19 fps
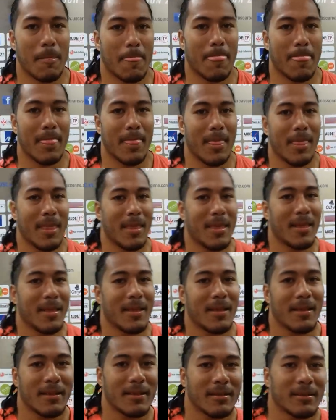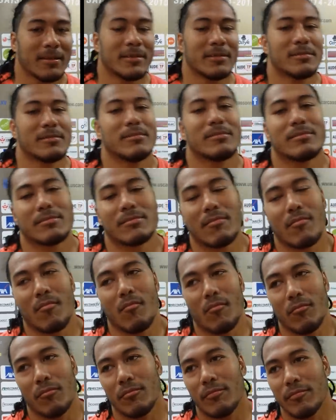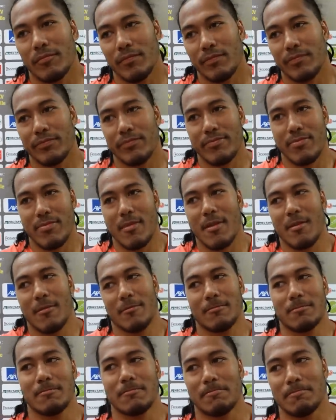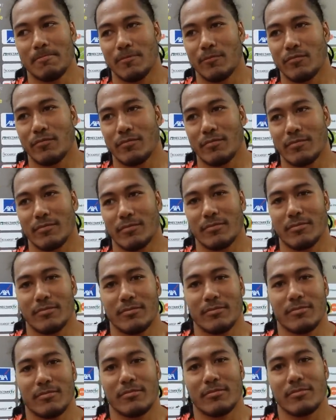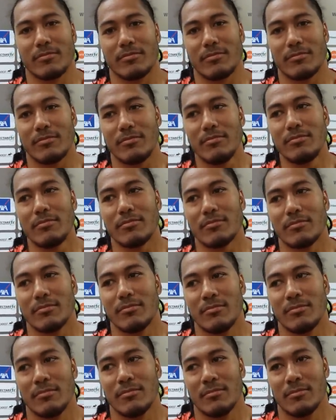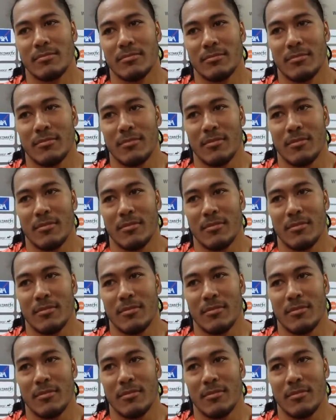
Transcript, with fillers: So Vavae, you playing your brother next week against Perpignan. What's the feeling about the game?